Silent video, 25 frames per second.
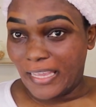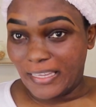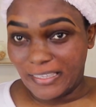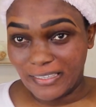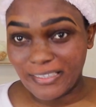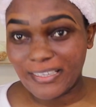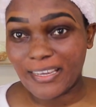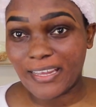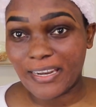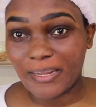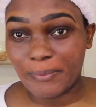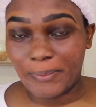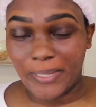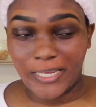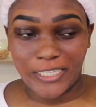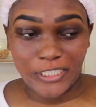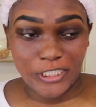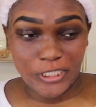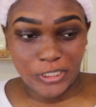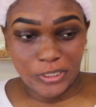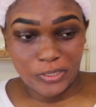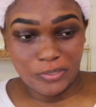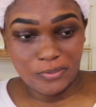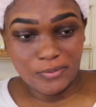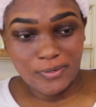you gotta make
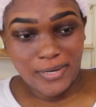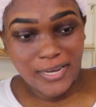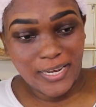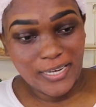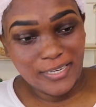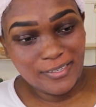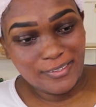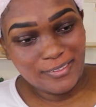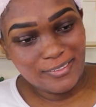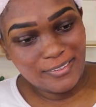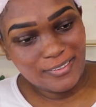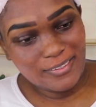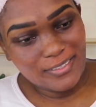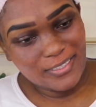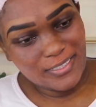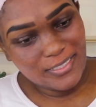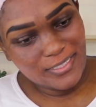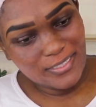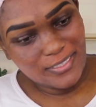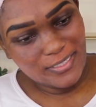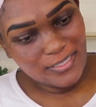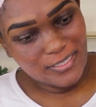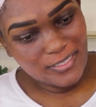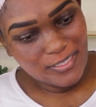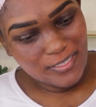sure, right?
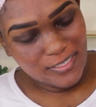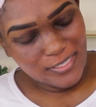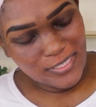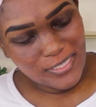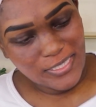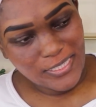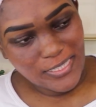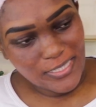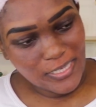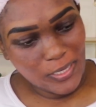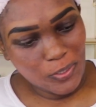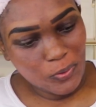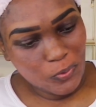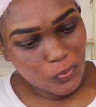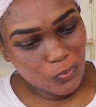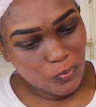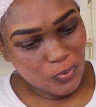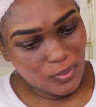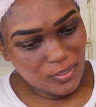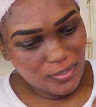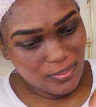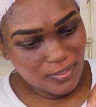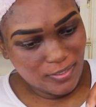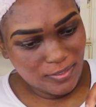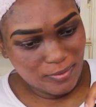
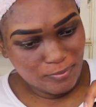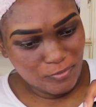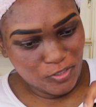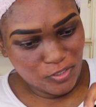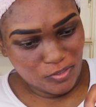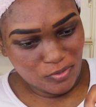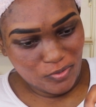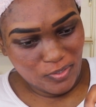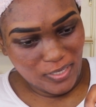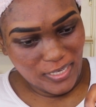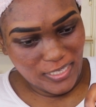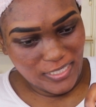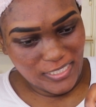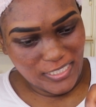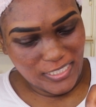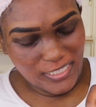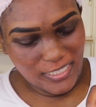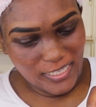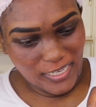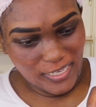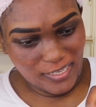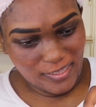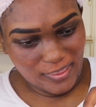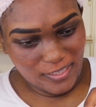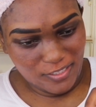So I'm just gonna
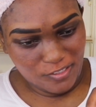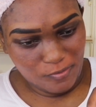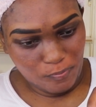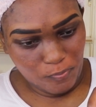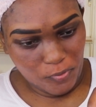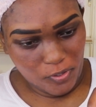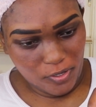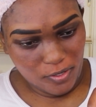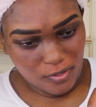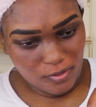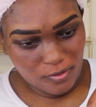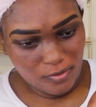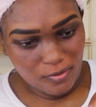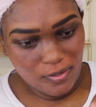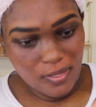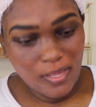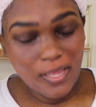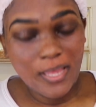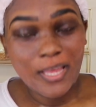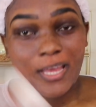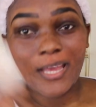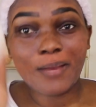check this bottle.